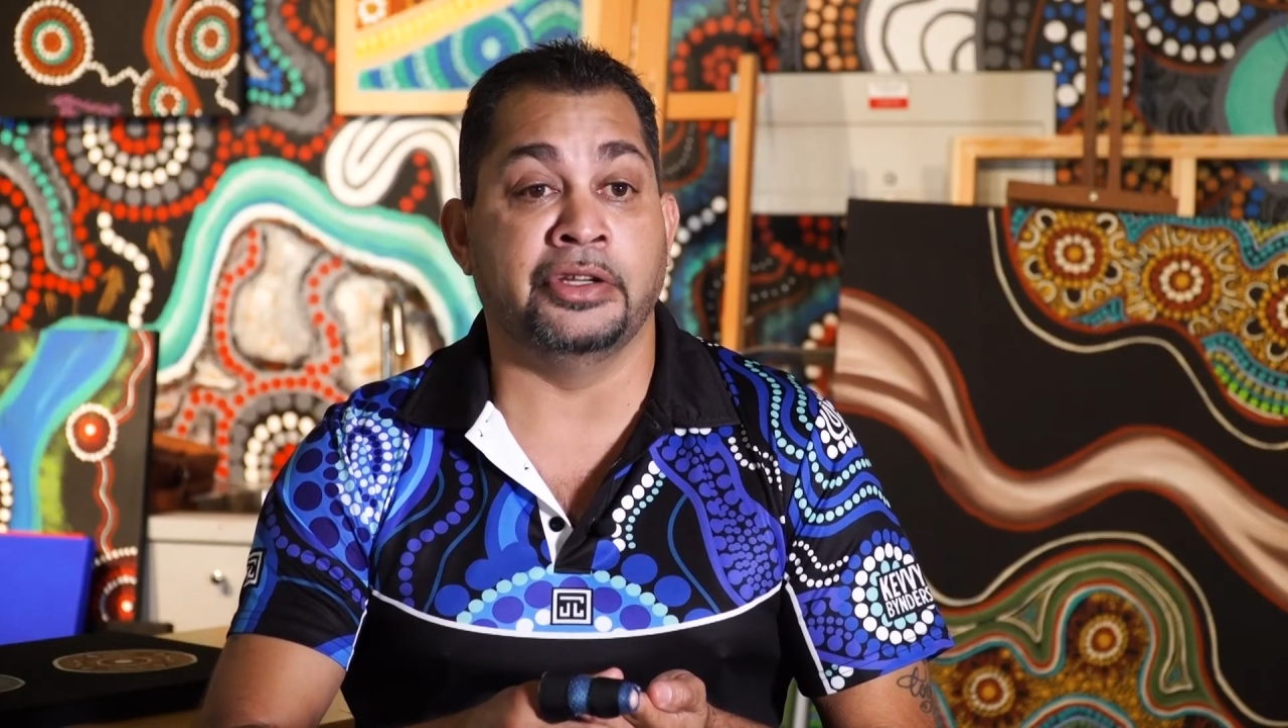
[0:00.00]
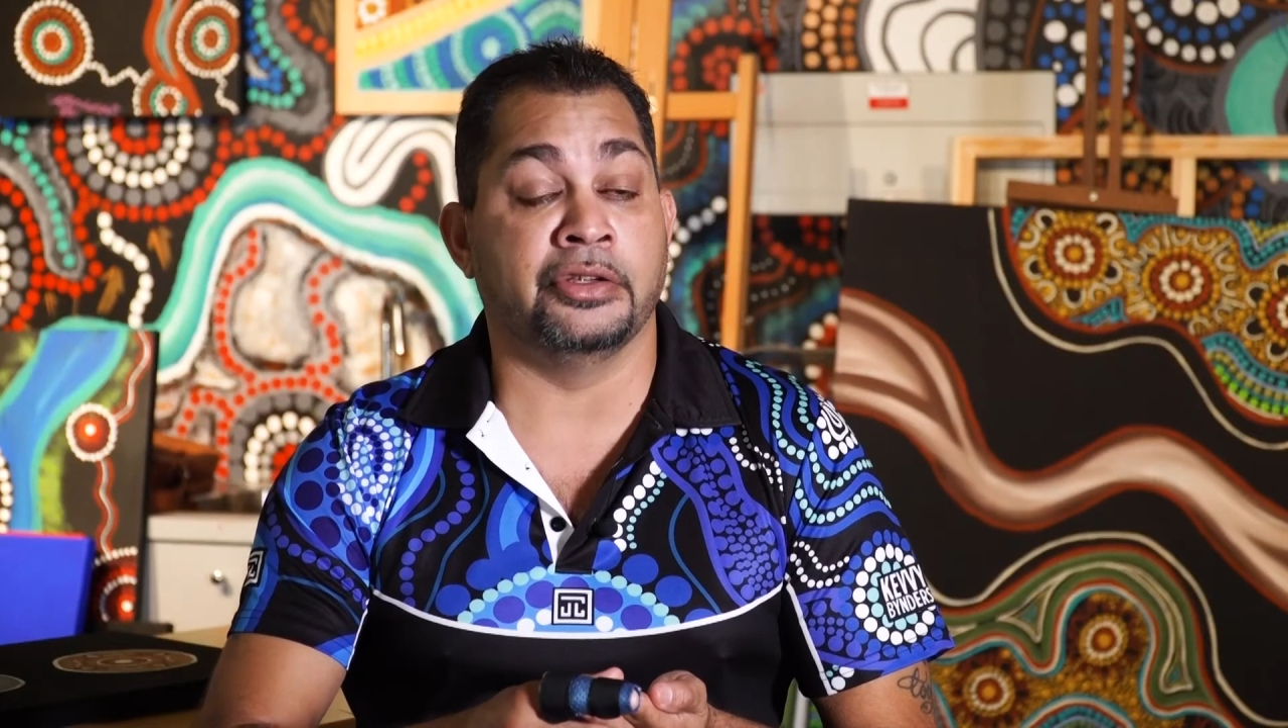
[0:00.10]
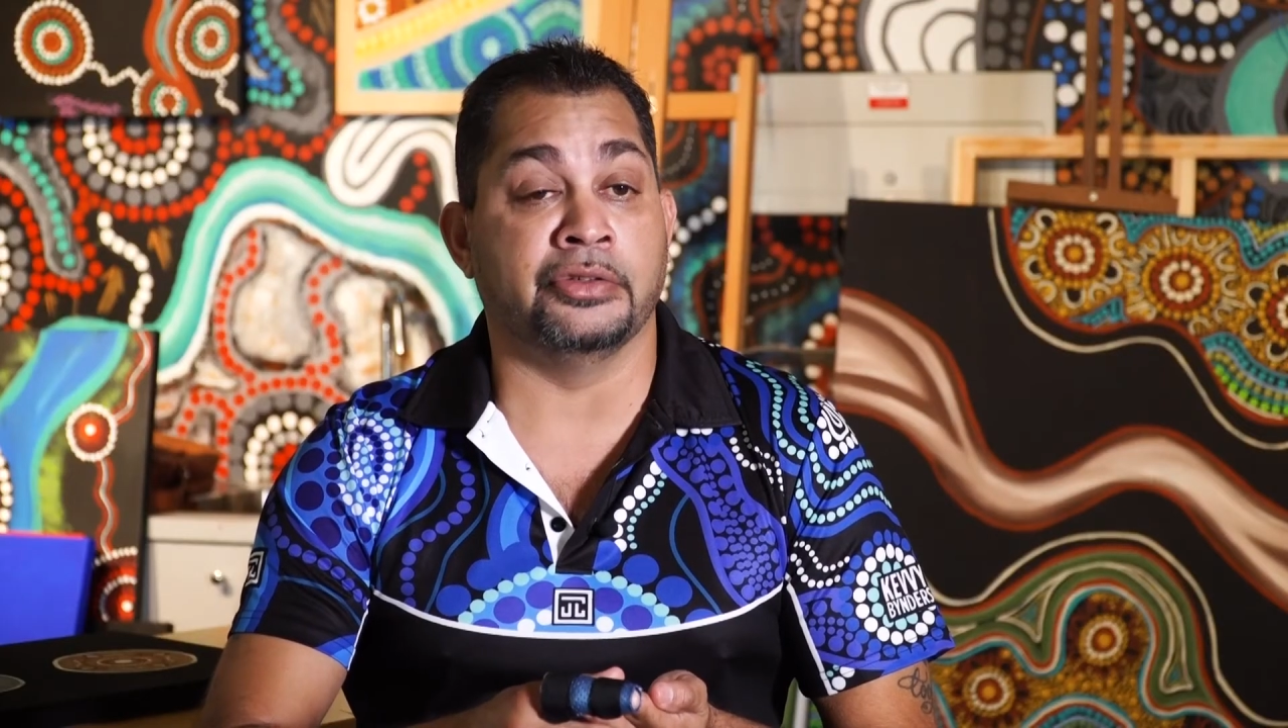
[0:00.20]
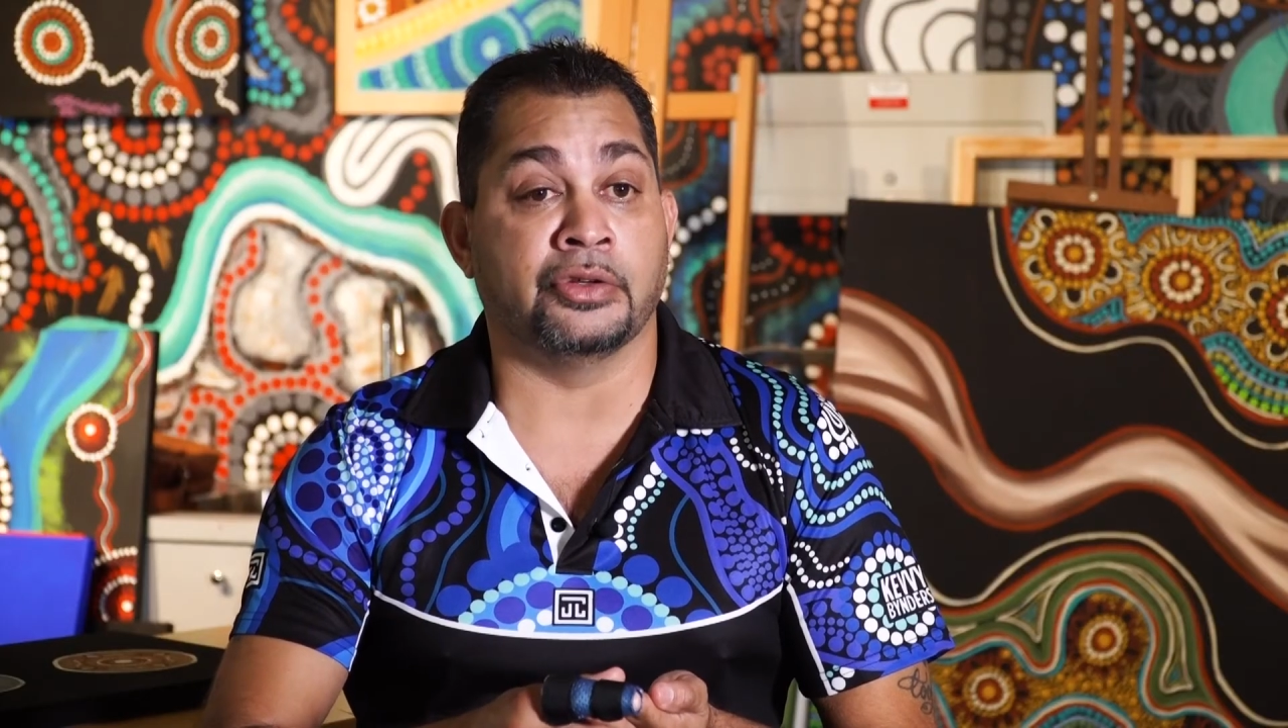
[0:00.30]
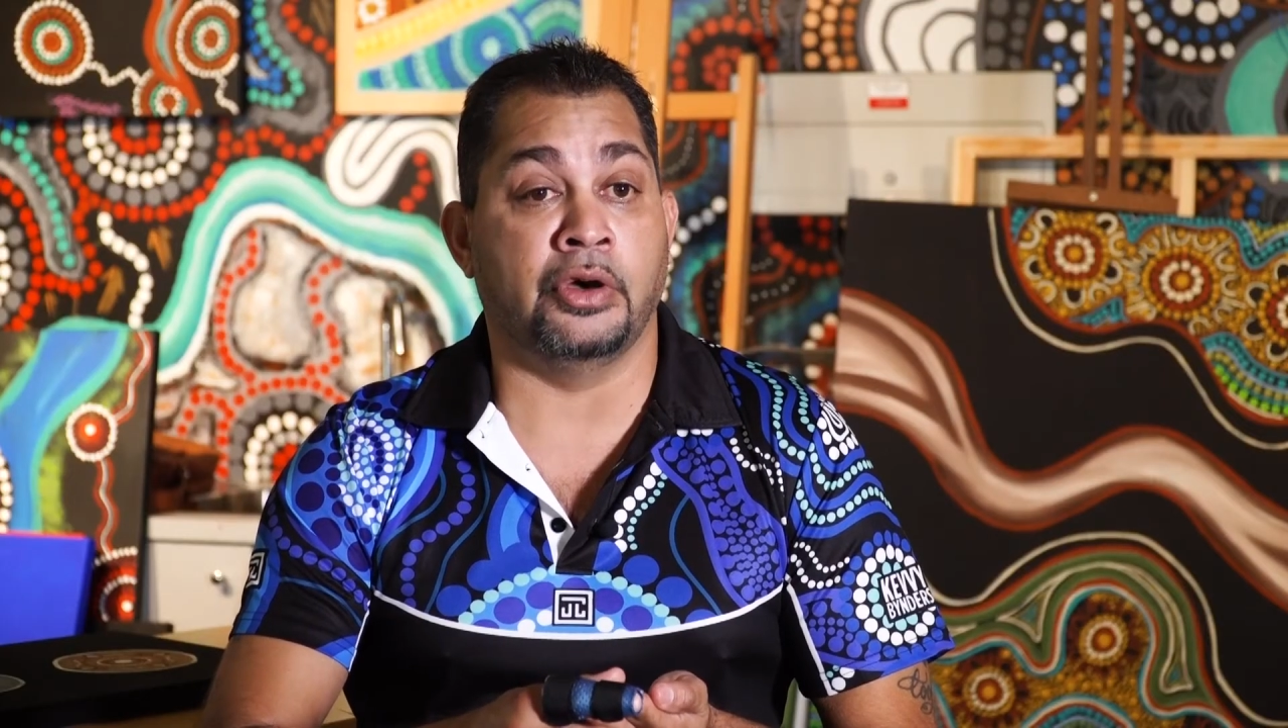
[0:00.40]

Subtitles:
Indigenous